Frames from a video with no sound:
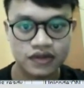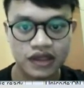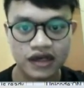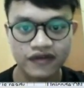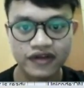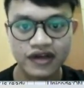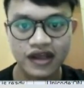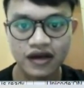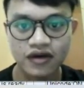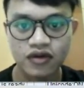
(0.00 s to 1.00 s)
And after
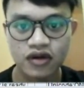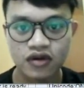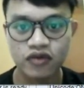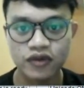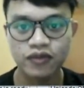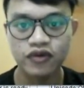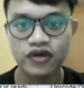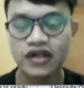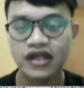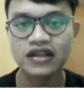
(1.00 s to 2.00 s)
that, we put
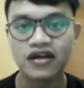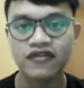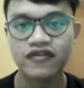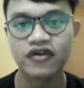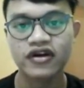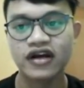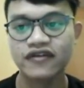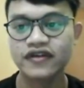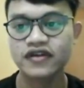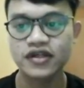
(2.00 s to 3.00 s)
the data for the
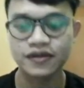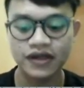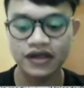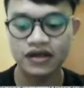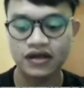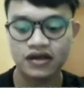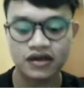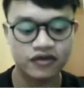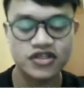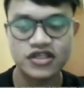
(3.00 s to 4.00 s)
after treatment,
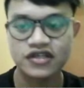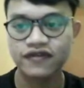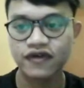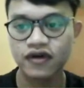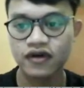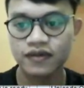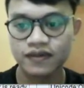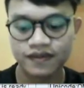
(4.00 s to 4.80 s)
which is 4,